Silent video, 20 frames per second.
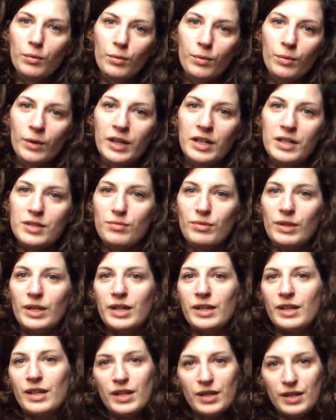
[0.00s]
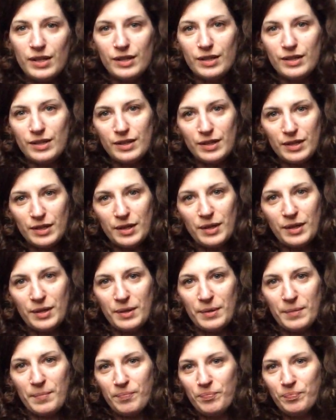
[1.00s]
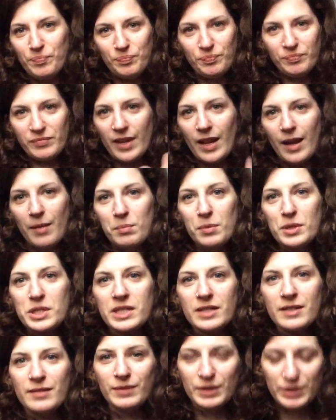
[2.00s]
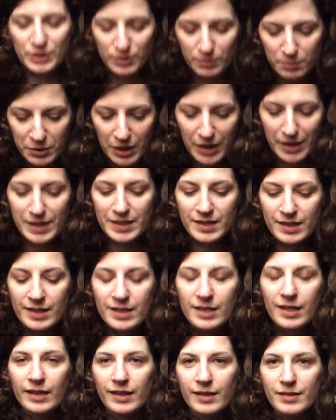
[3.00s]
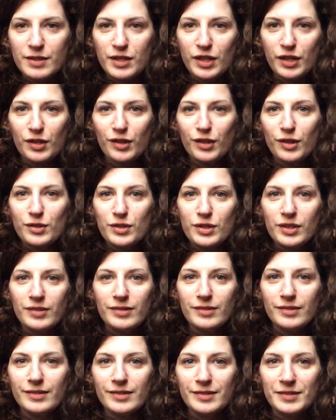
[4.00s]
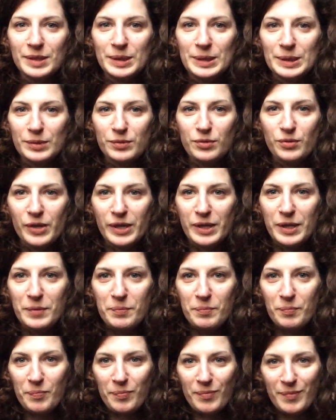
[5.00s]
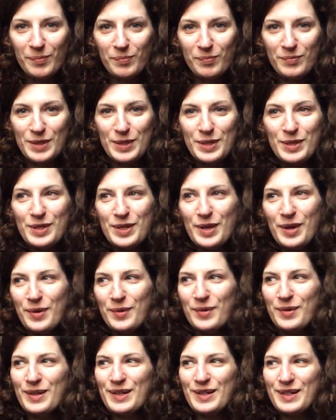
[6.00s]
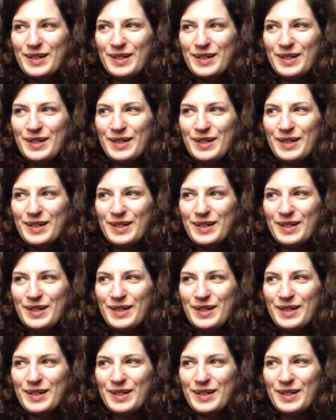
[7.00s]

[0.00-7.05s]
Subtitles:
when it's really needed, I'm positively surprised. It's like a psychological trick. So